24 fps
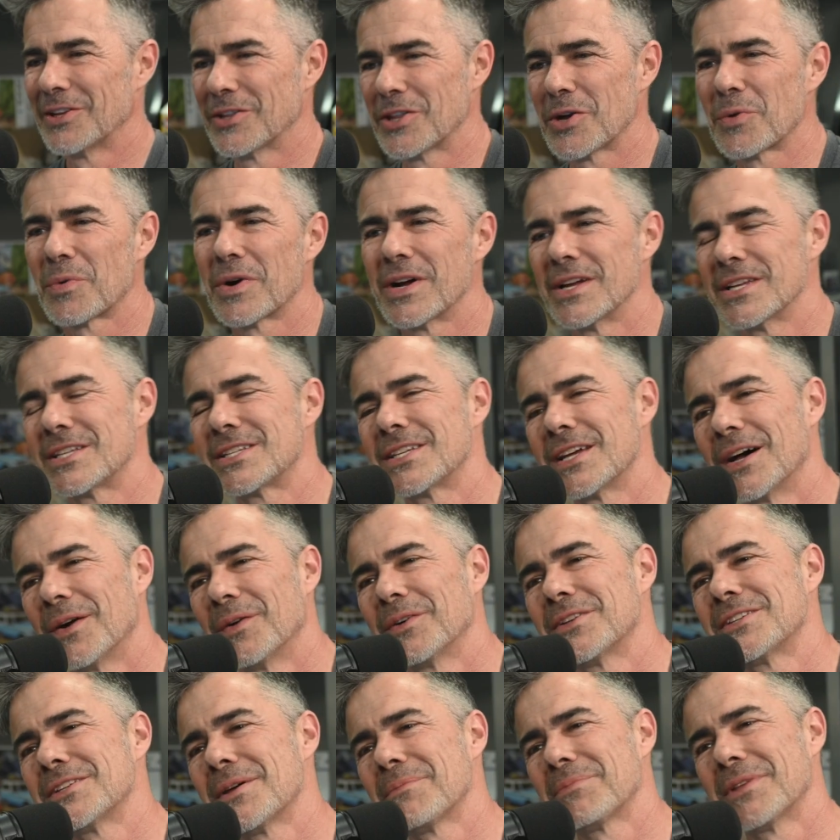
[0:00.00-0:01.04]
There were
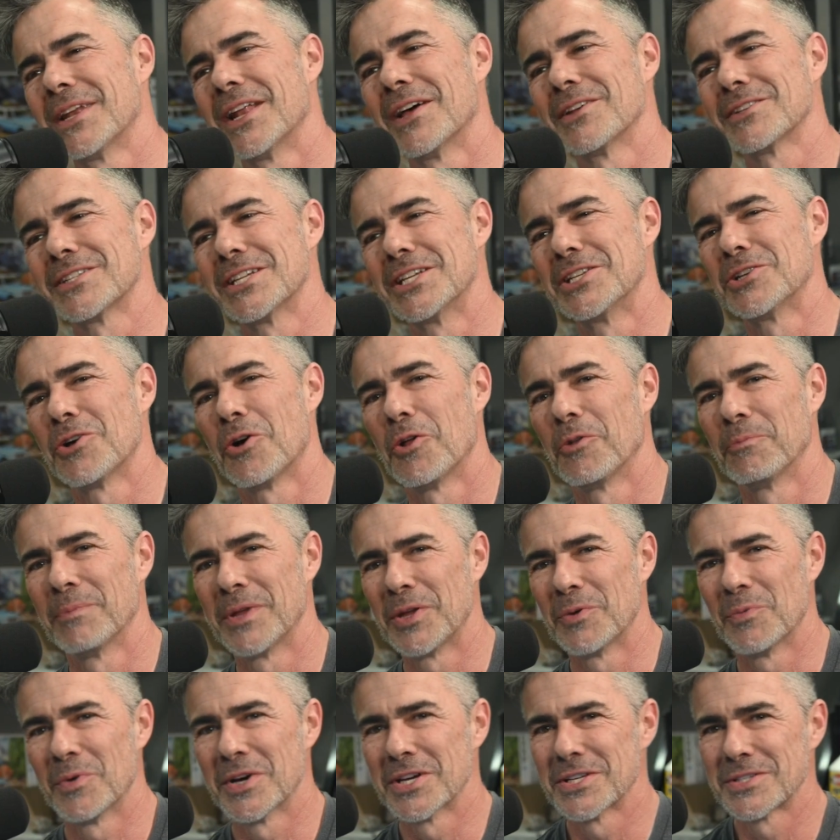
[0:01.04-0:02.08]
something else he told
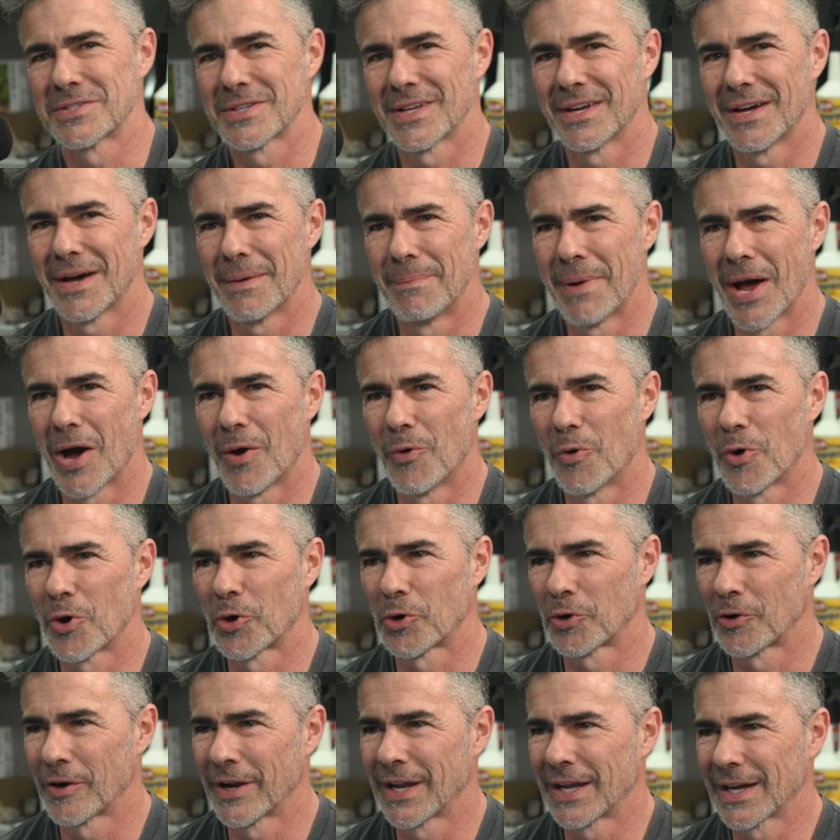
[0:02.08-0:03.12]
me was about
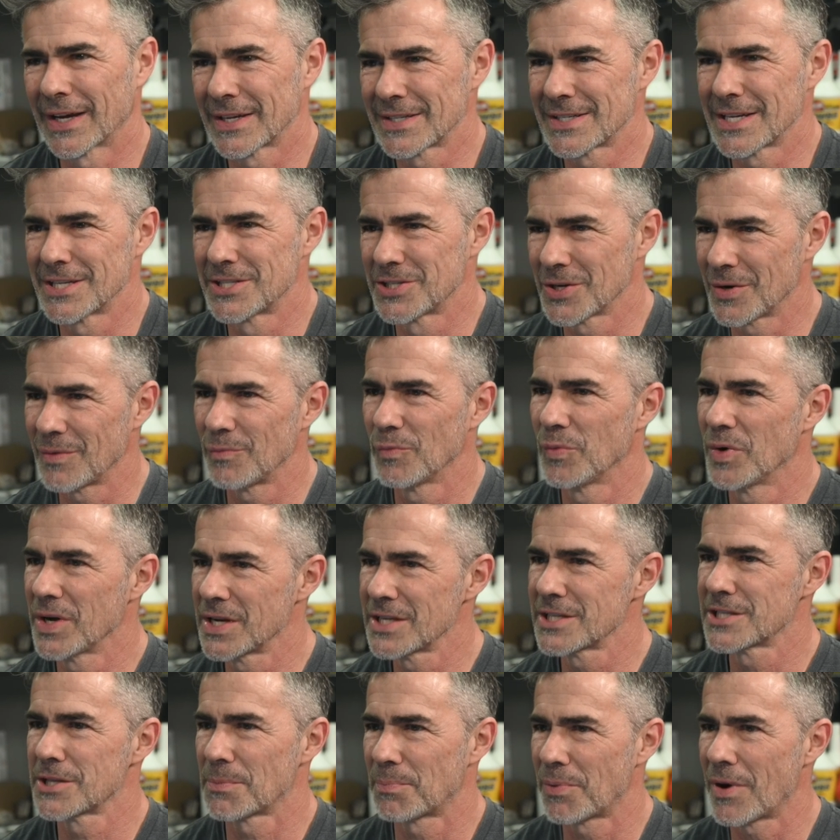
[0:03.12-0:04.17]
ordering. I said, so what
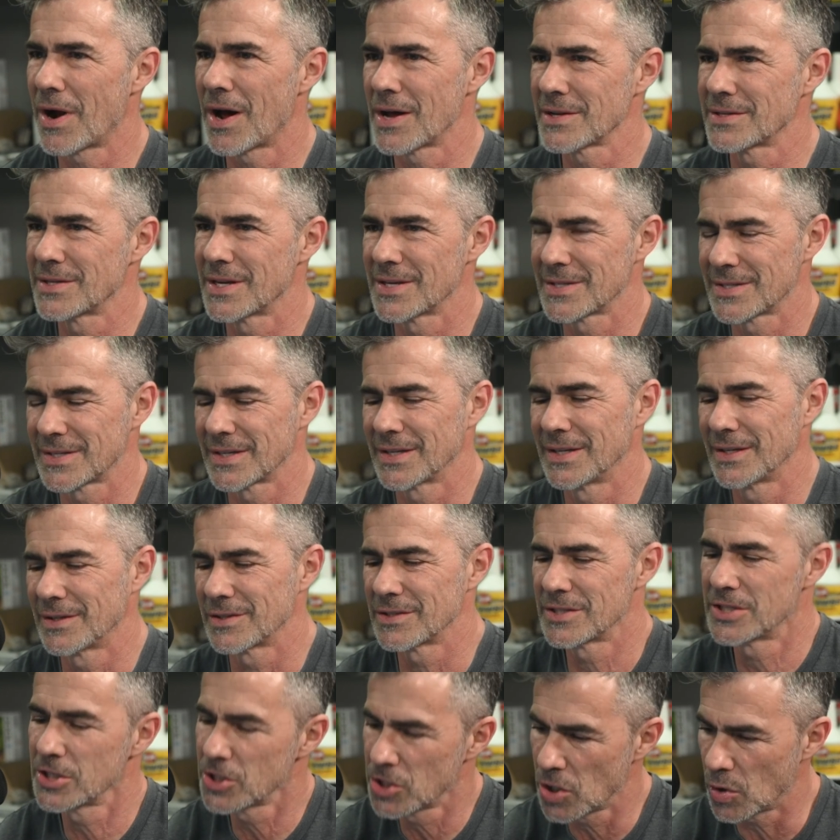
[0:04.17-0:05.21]
is the process? So he
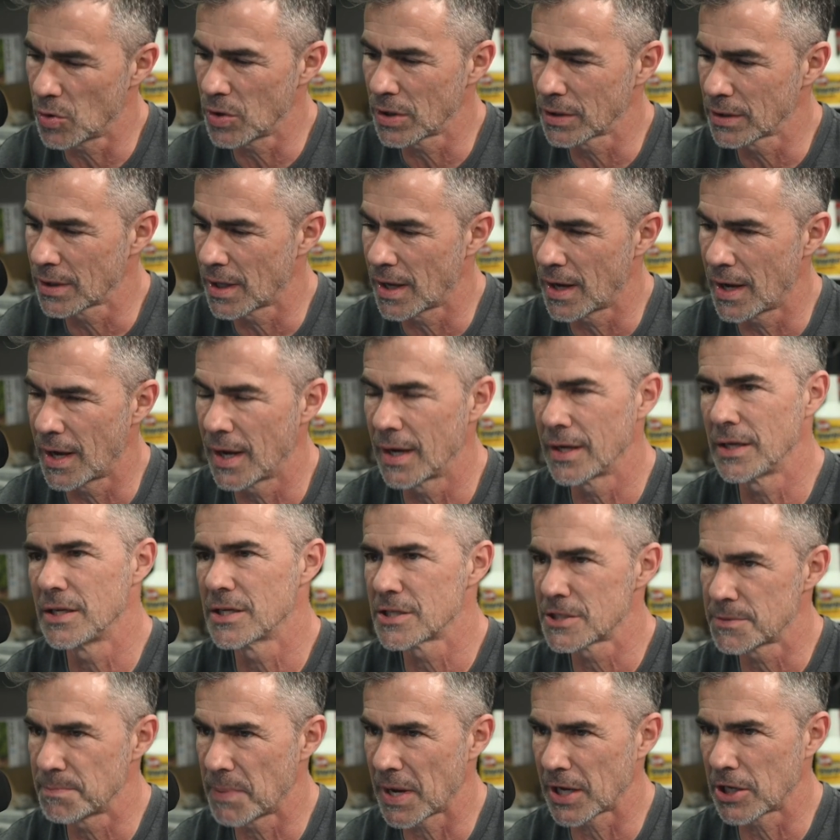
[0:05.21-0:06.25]
goes, you go online,
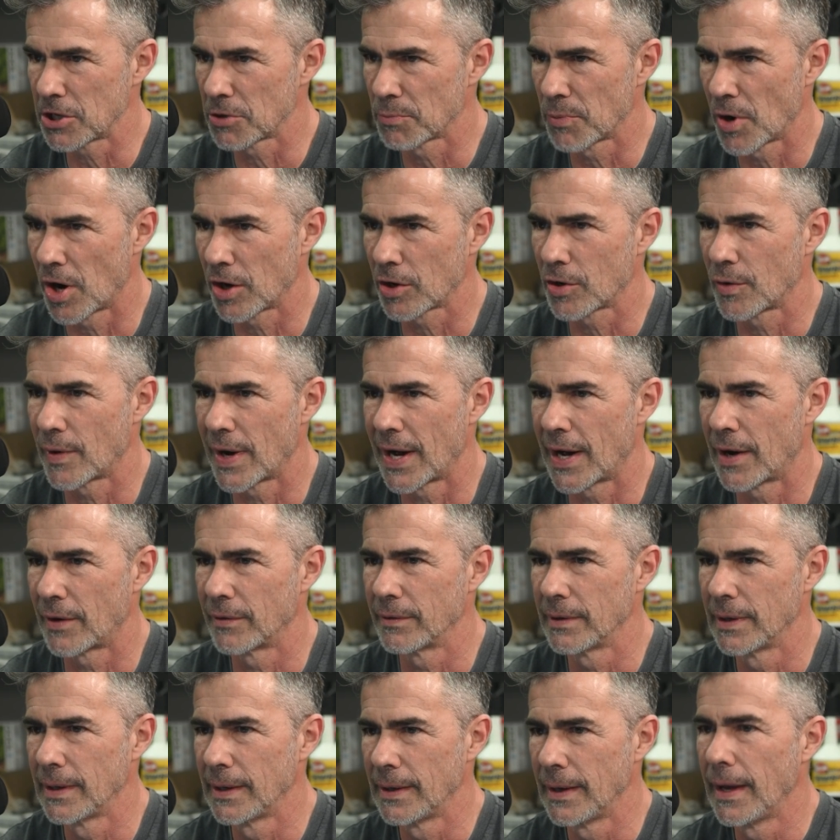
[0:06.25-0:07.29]
you spec your Bronco
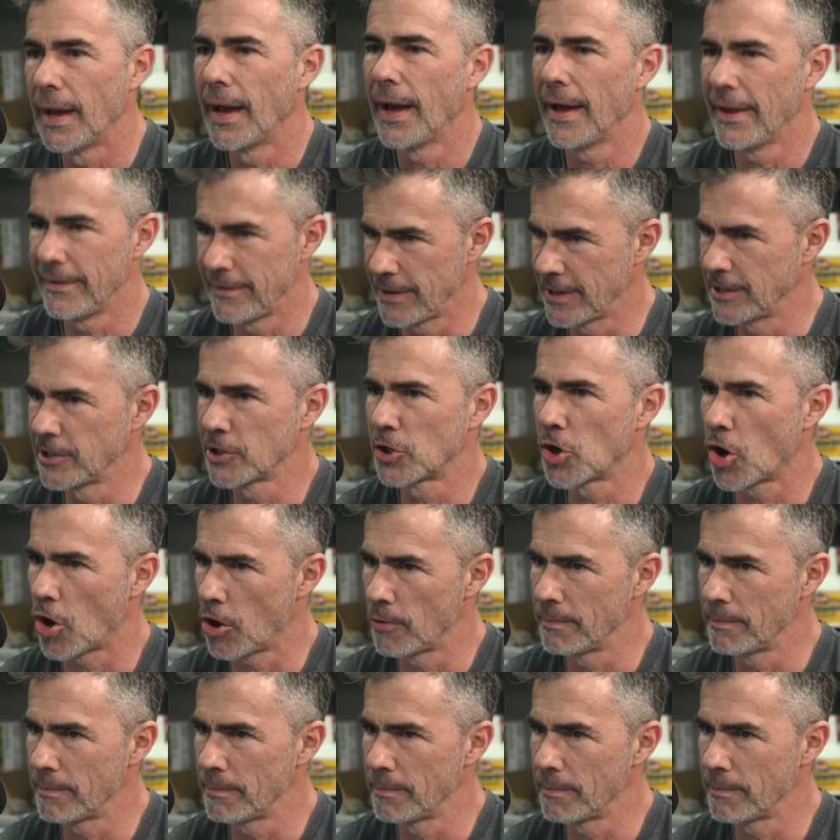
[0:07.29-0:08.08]
out, and then you call